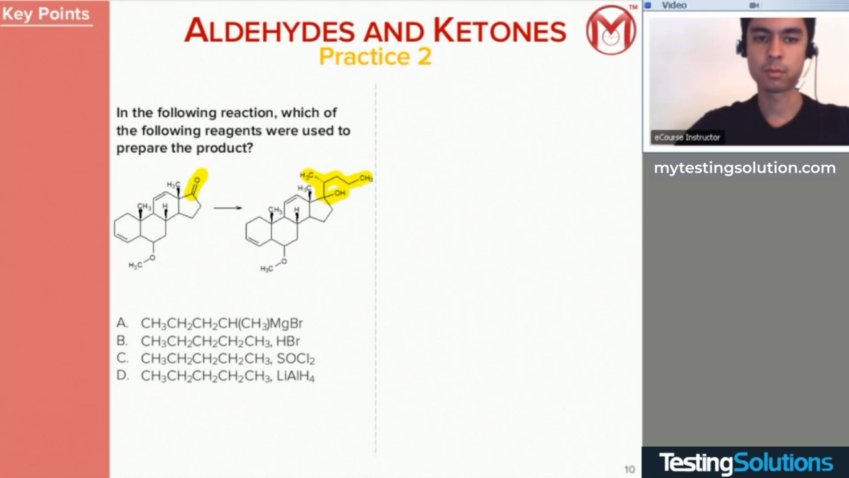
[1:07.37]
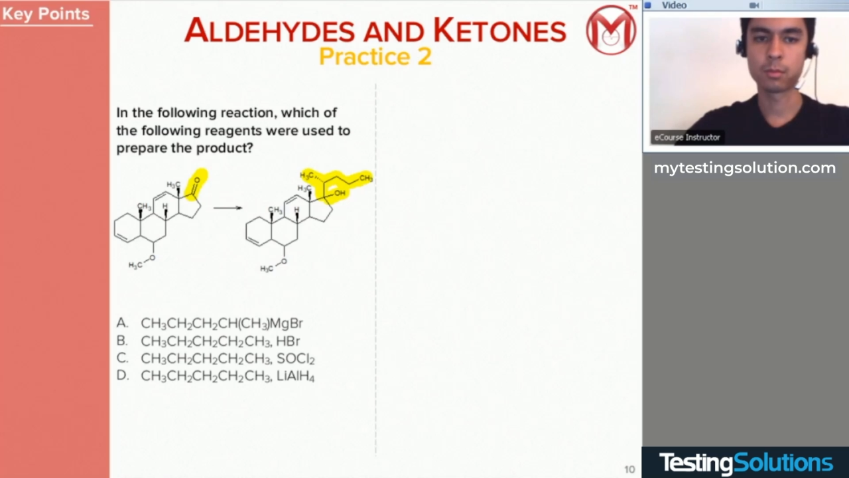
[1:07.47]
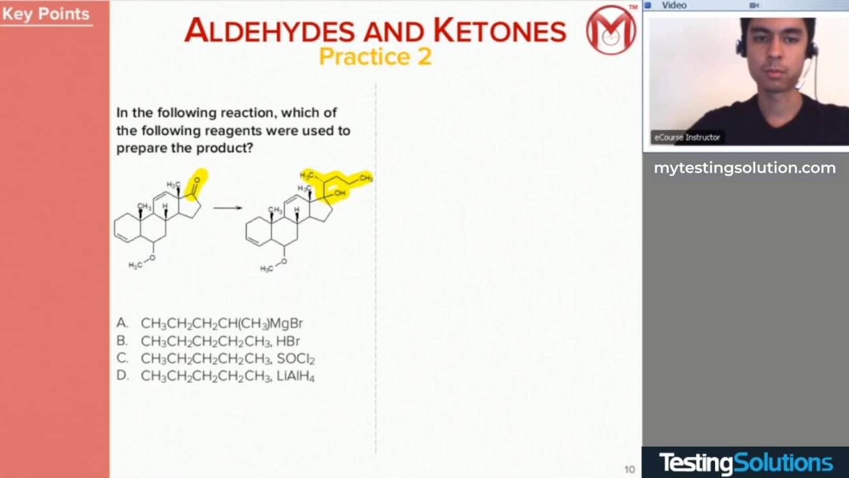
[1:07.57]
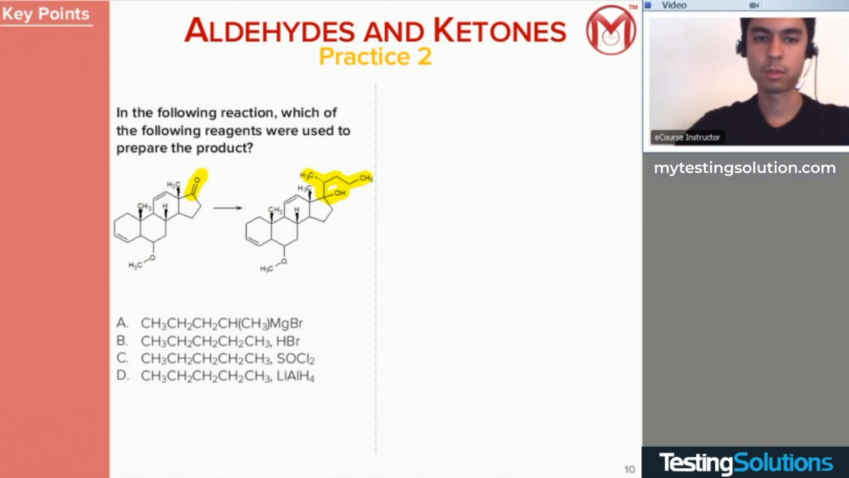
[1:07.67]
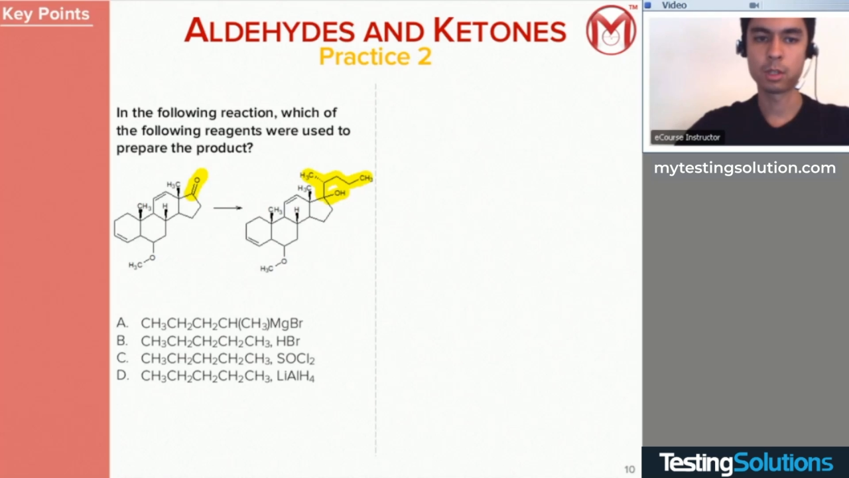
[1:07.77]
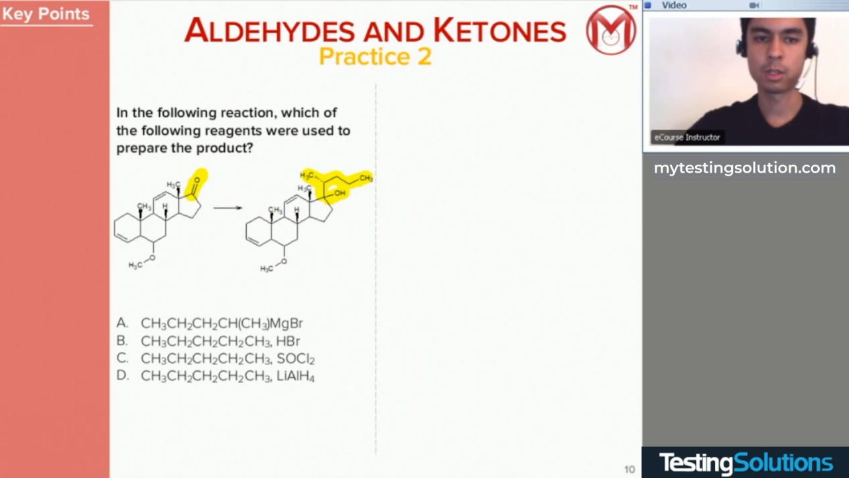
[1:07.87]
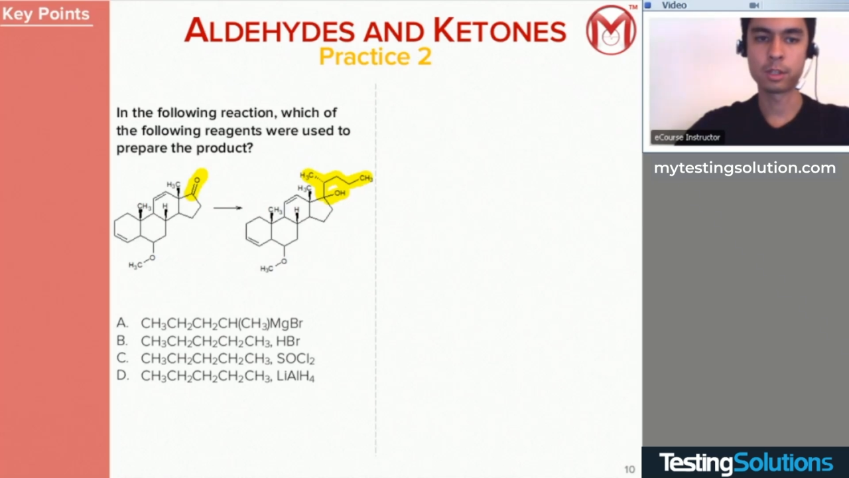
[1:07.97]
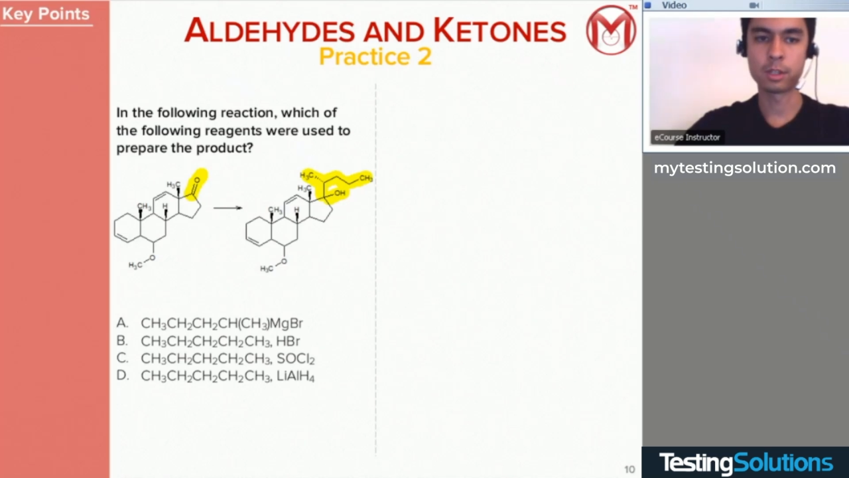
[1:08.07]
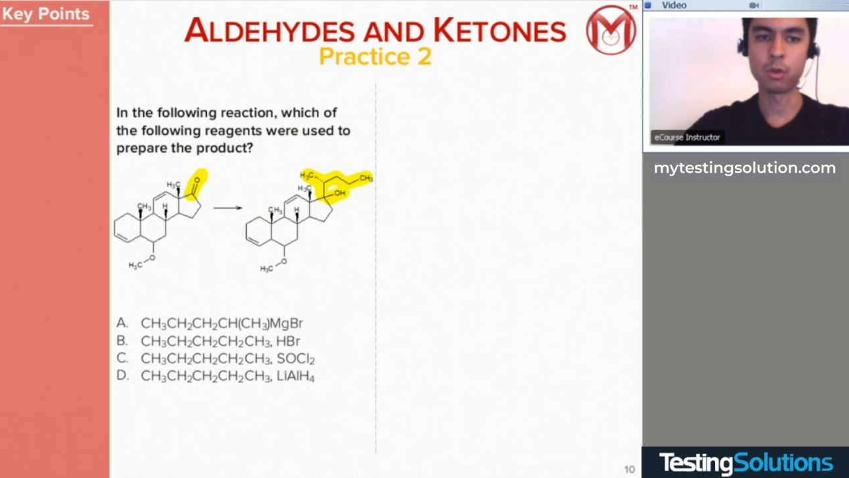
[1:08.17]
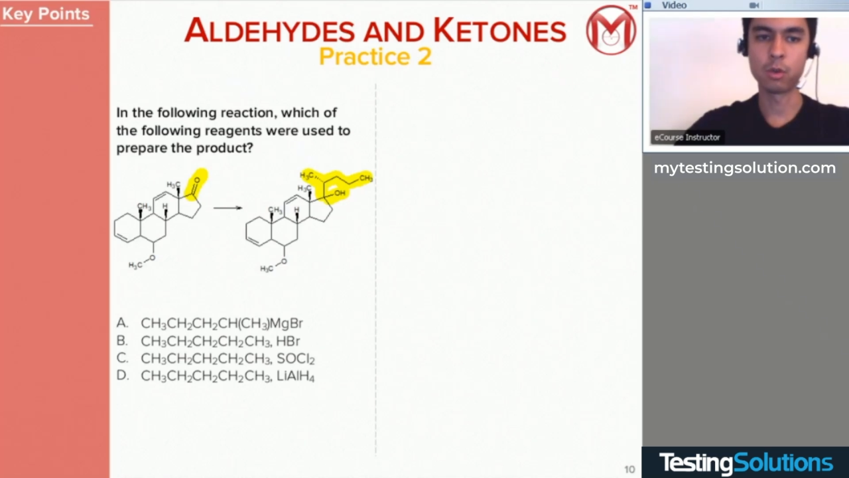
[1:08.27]
So I'm
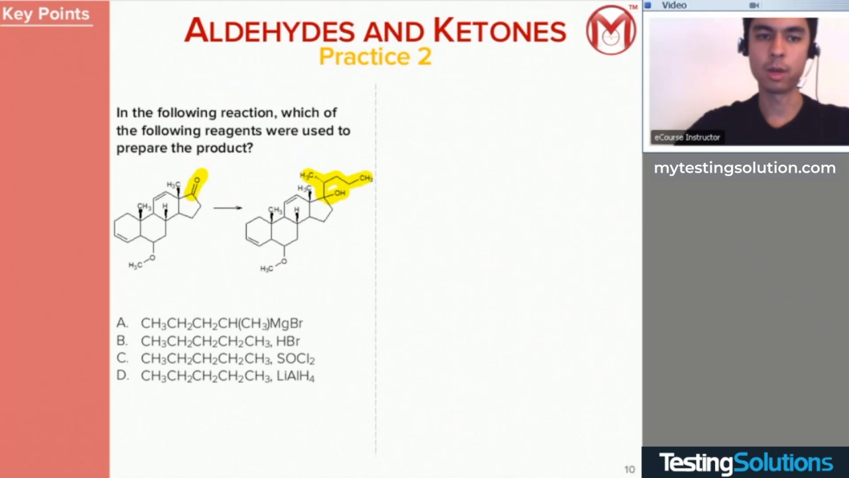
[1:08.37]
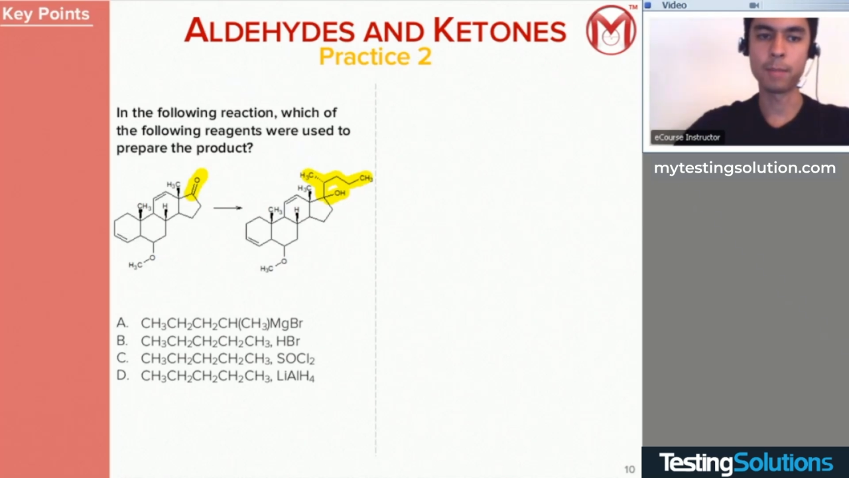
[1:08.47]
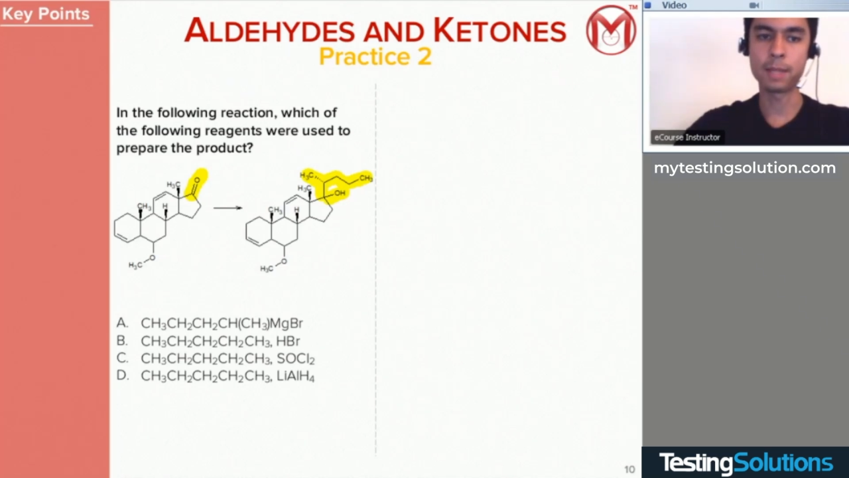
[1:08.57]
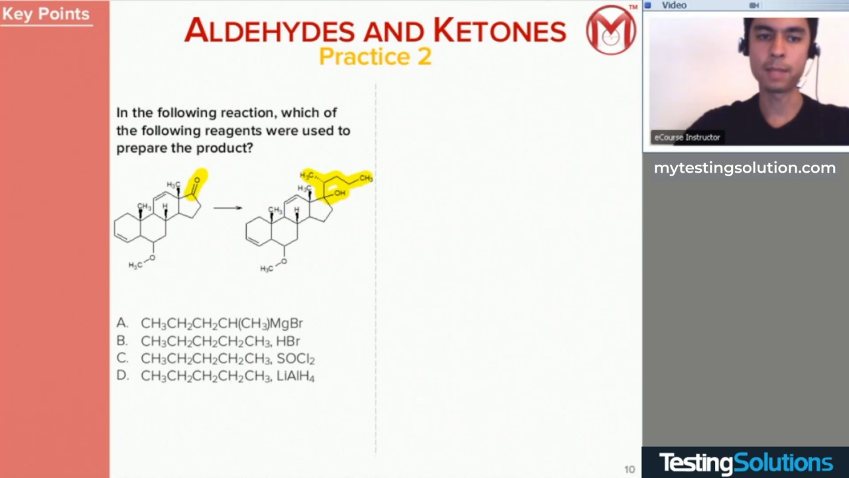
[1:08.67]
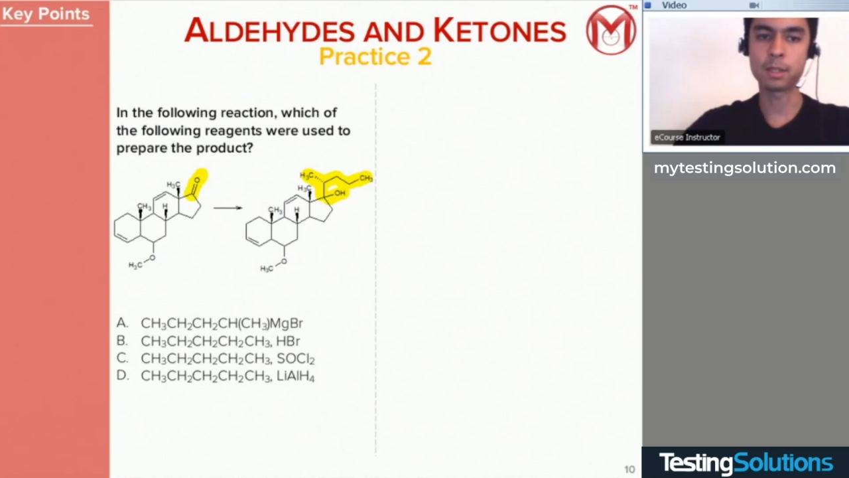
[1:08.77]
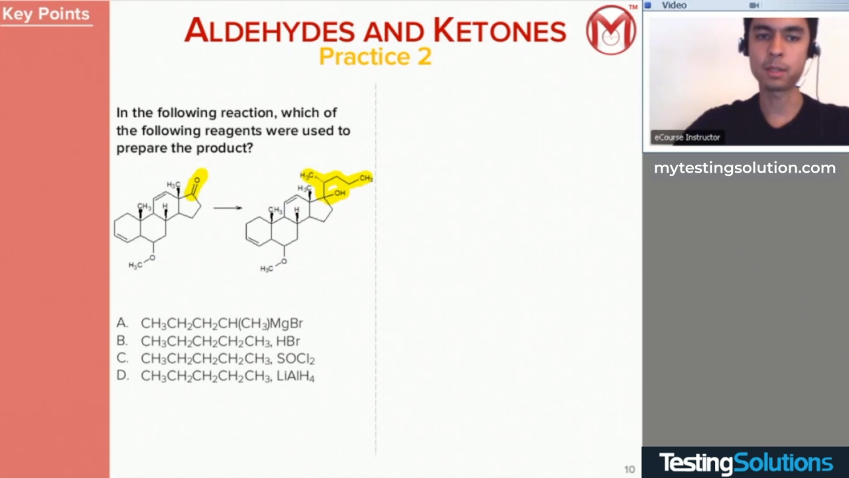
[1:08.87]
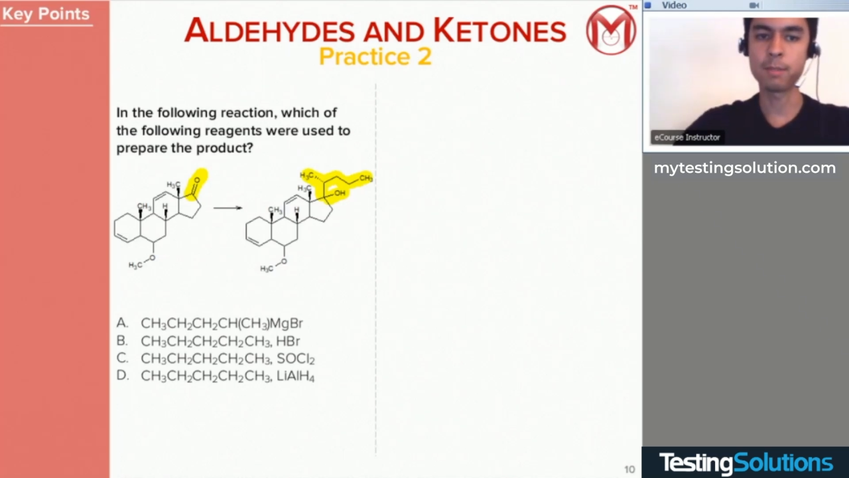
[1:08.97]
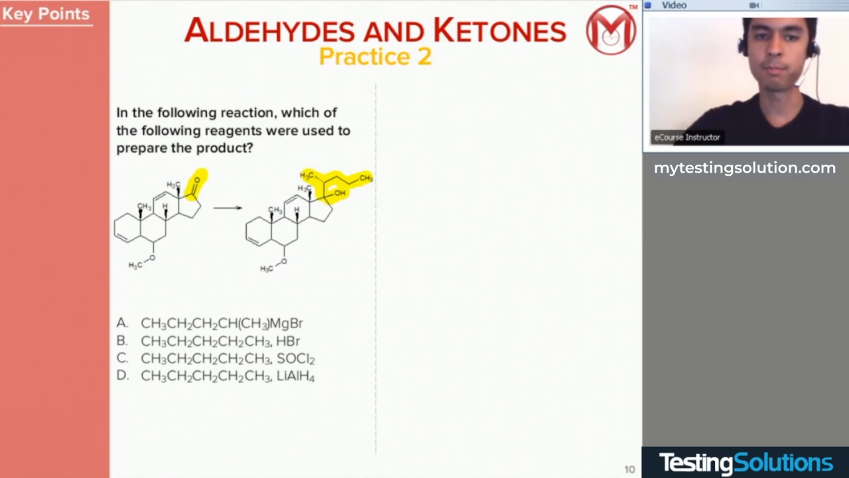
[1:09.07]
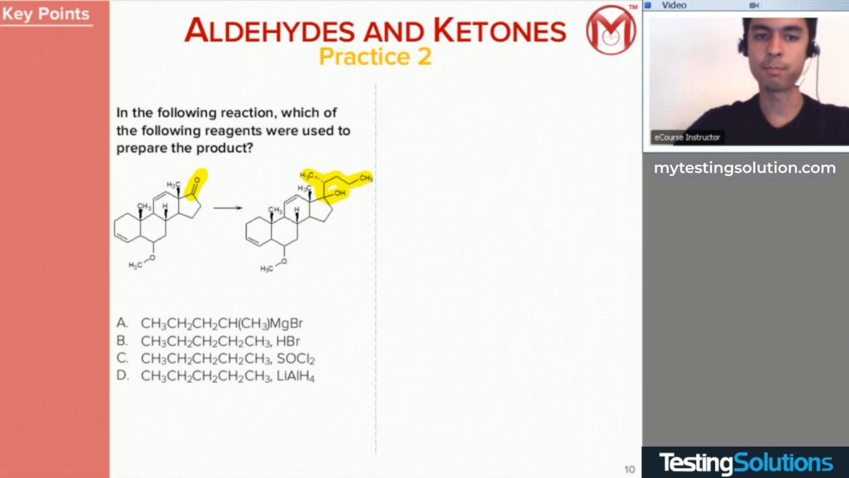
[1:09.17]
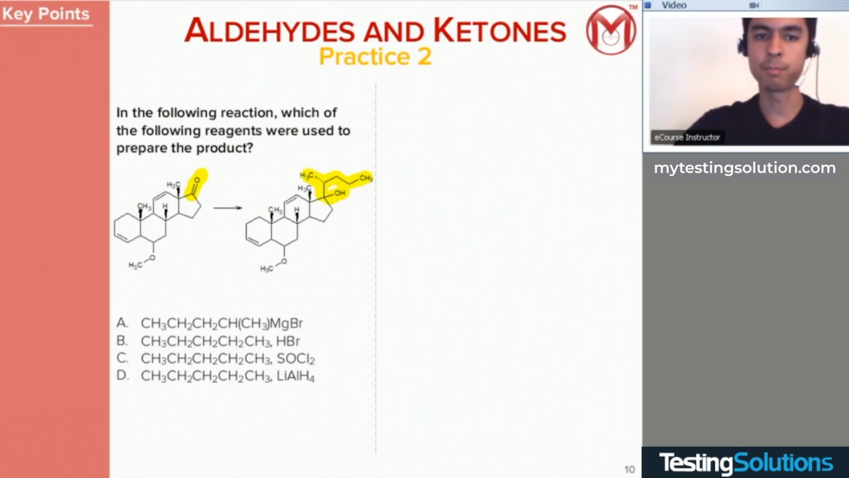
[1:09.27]
basically
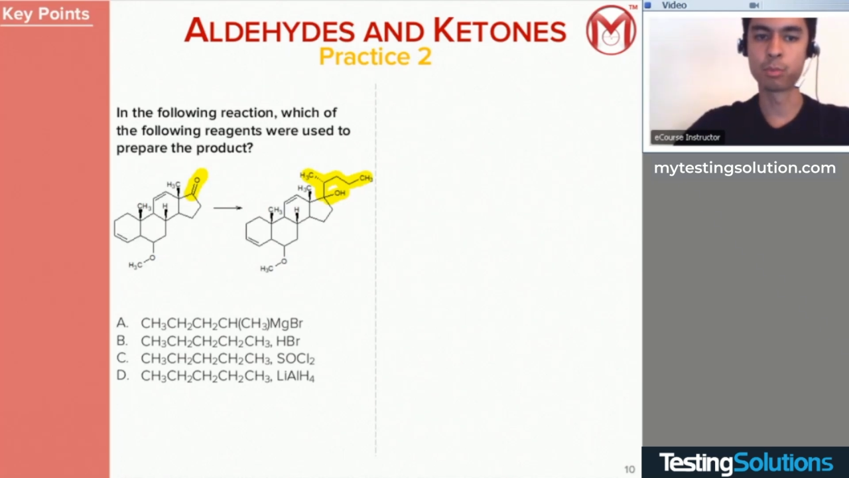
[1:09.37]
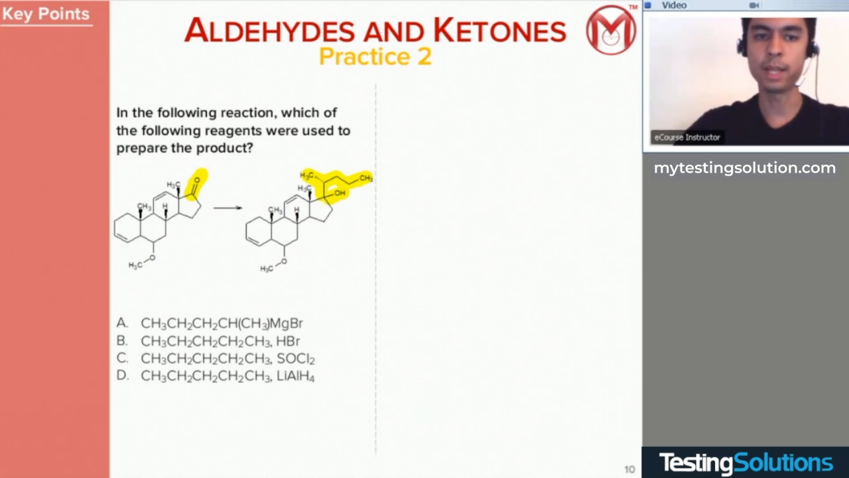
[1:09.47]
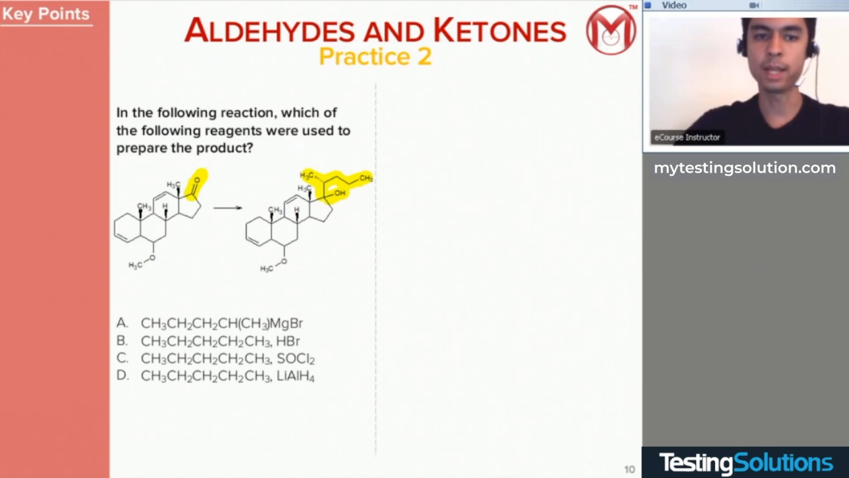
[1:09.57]
breaking